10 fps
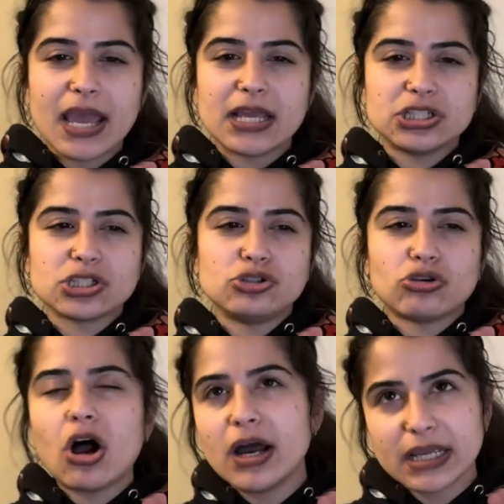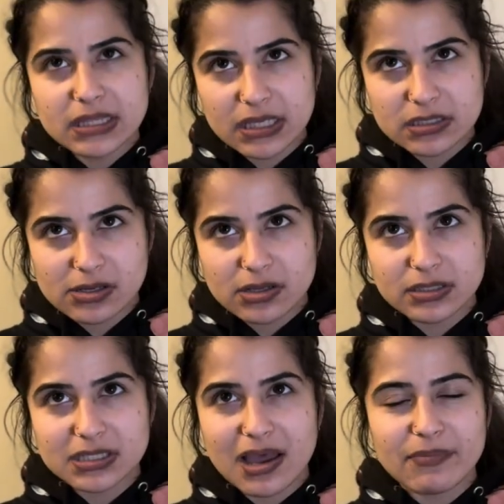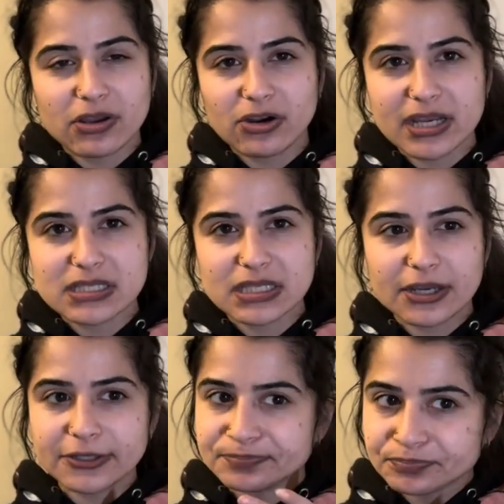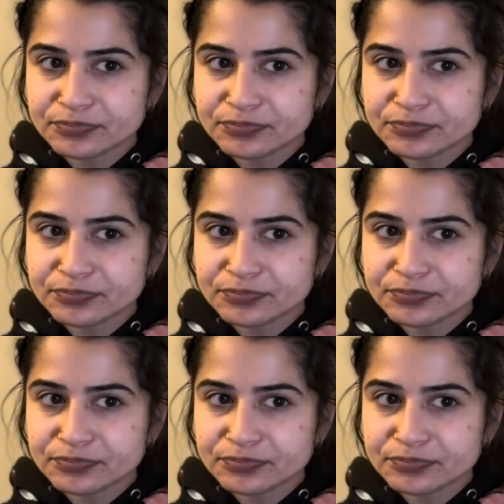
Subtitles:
and just drawing things all the time in grayscale,